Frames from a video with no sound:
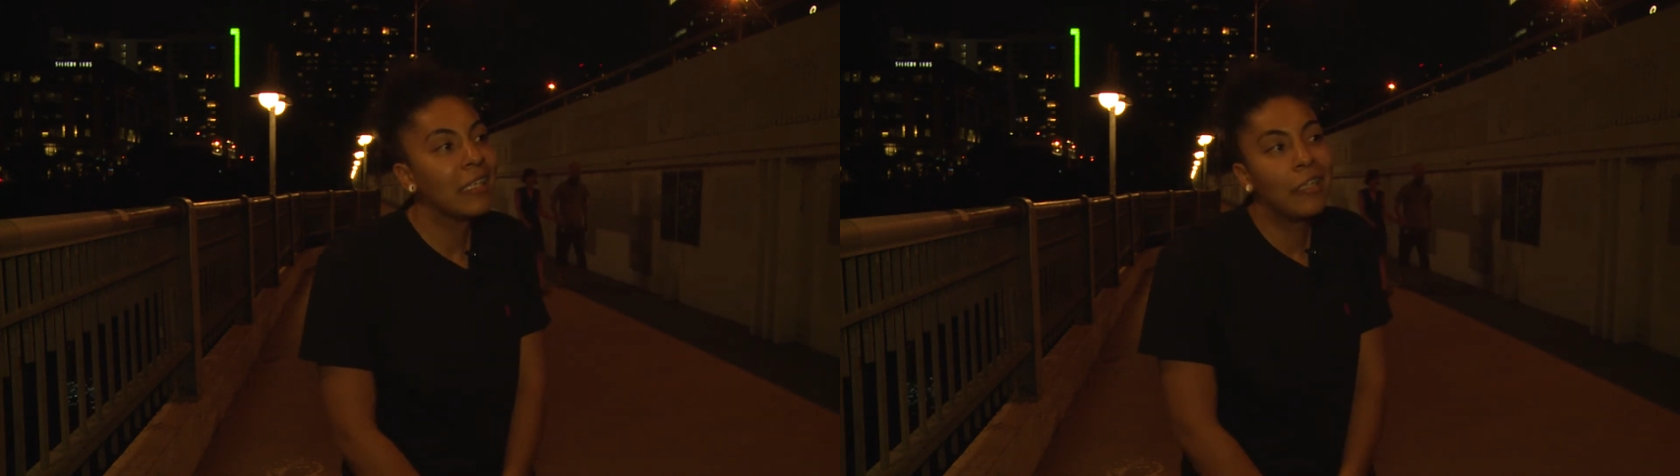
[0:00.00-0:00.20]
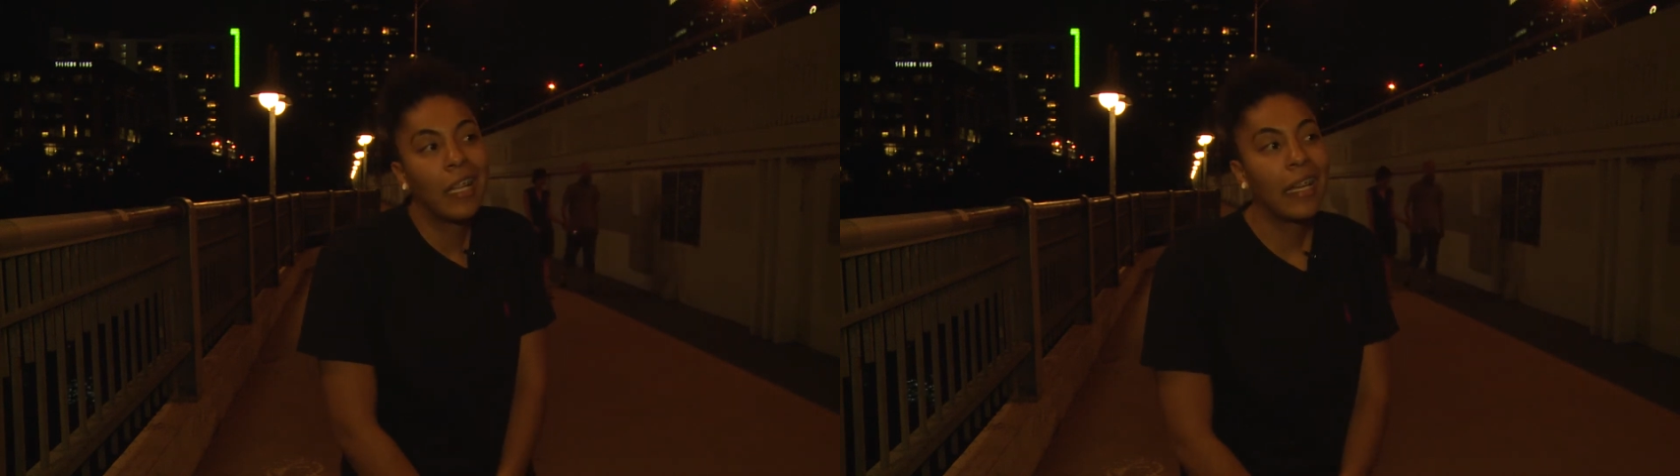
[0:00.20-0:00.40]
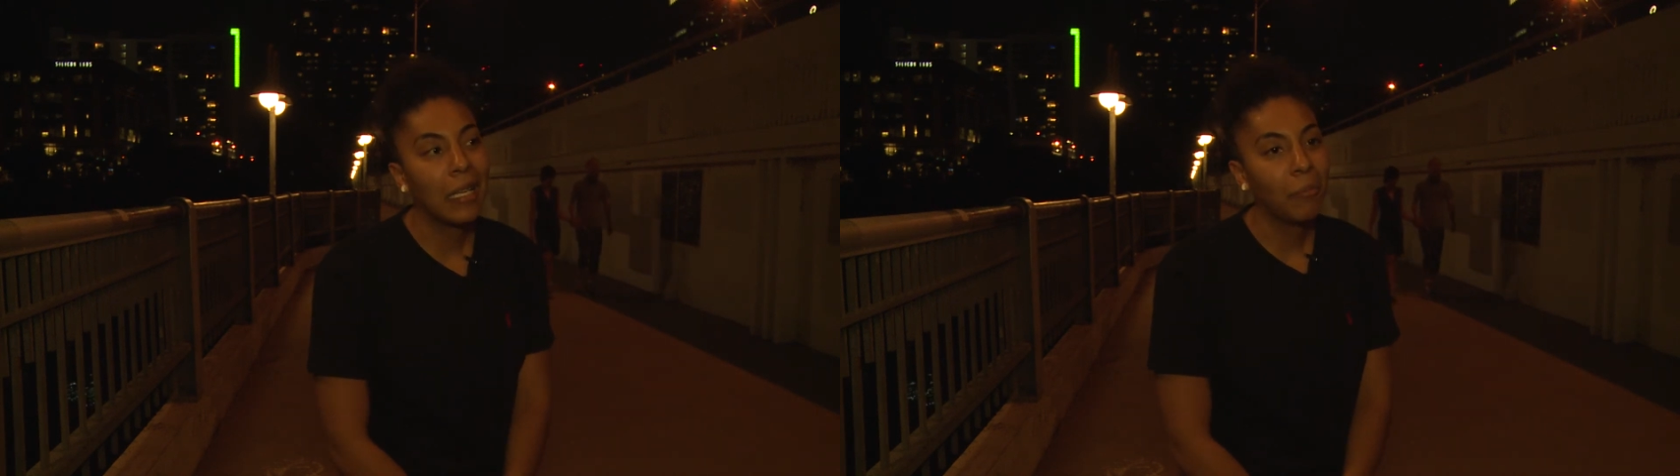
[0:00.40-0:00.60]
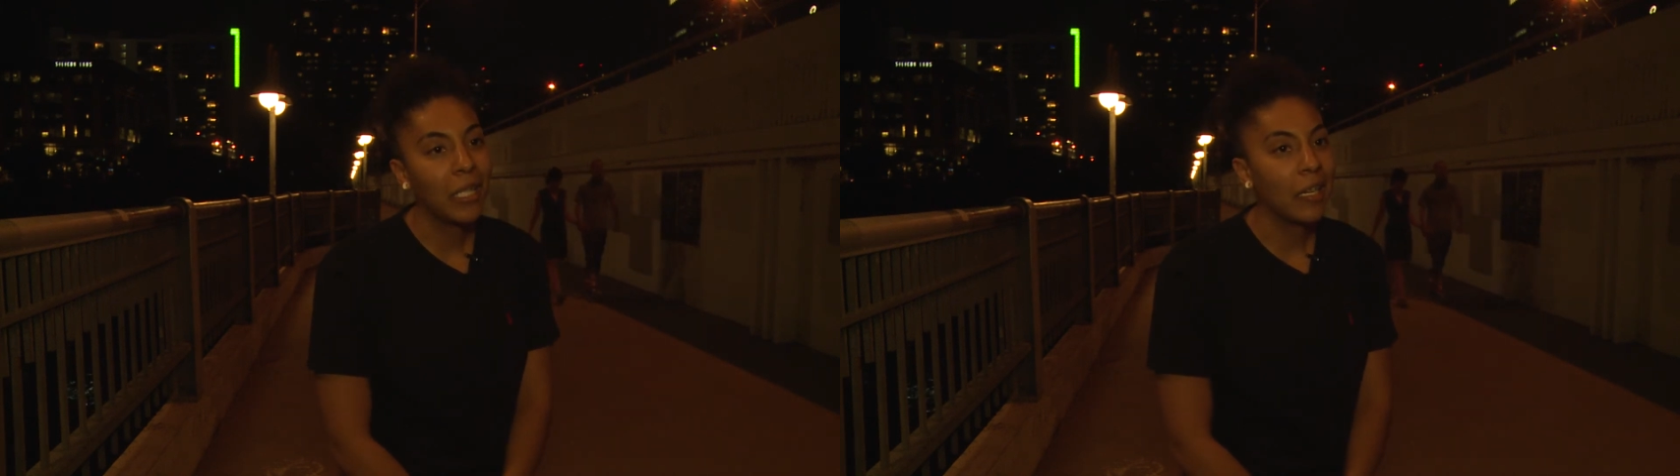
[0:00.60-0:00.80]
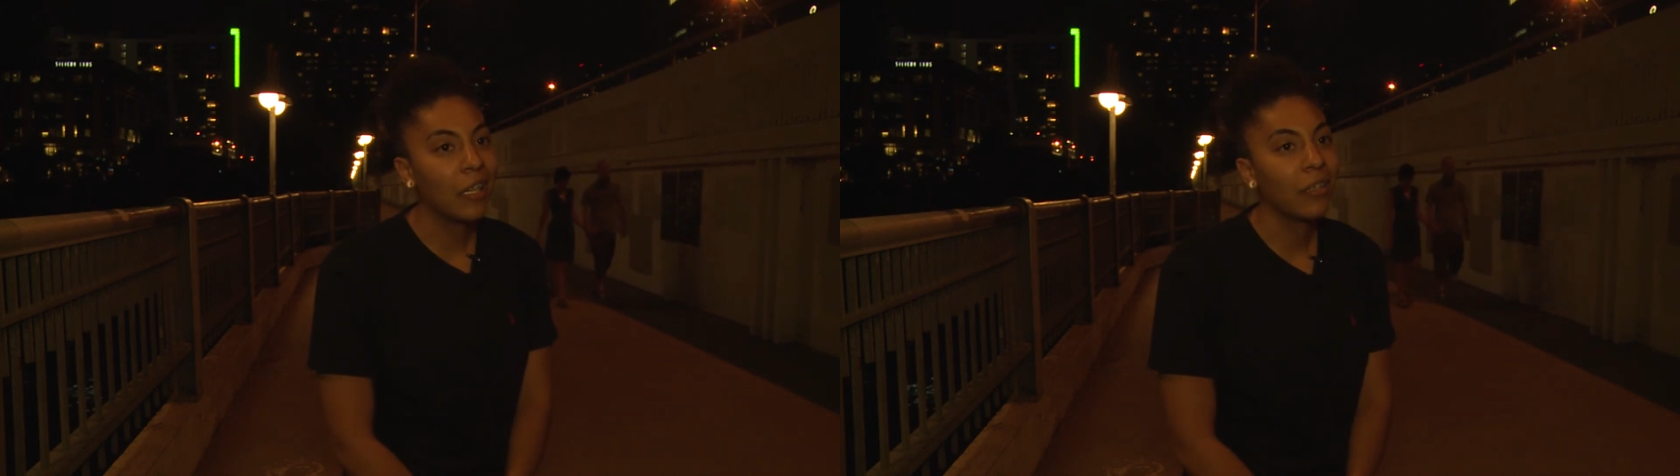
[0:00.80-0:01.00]
can you, like, let
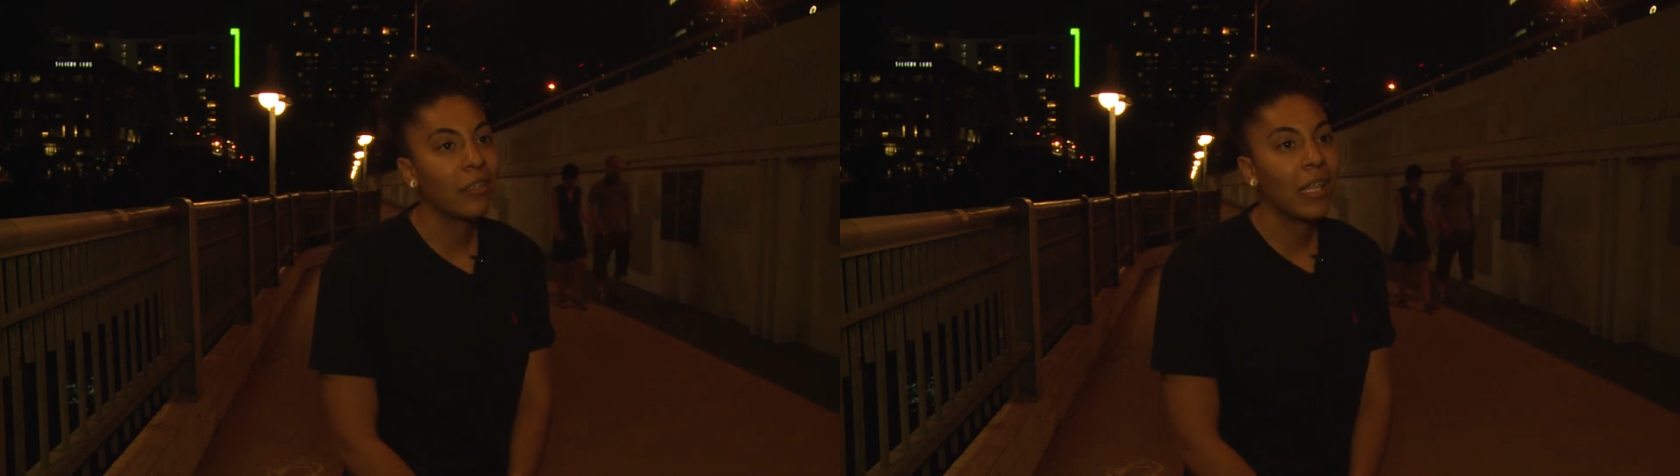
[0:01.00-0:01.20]
me know?